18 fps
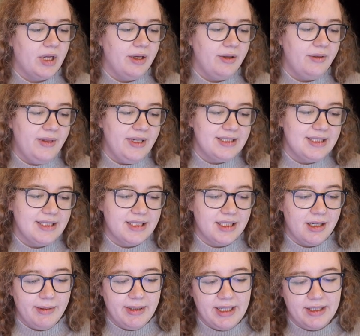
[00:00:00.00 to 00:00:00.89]
This is
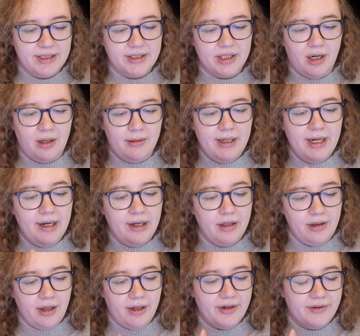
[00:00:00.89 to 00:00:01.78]
something that's common in
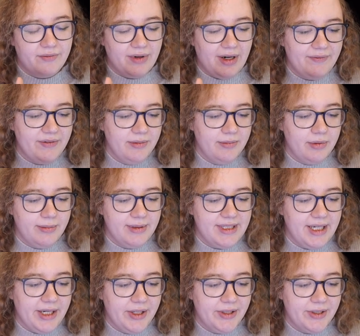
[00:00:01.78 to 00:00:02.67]
a lot of Raft
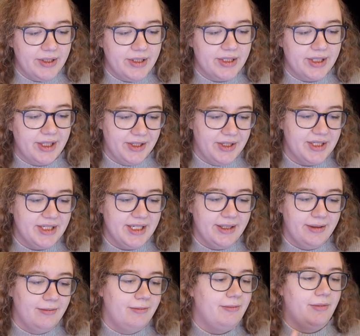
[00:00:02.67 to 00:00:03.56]
implementations, such as
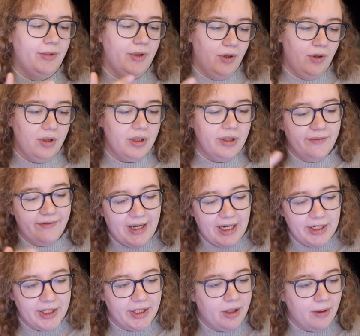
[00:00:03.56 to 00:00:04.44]
in all of
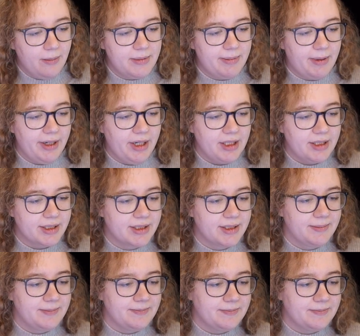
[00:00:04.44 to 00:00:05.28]
HashiCorp's products.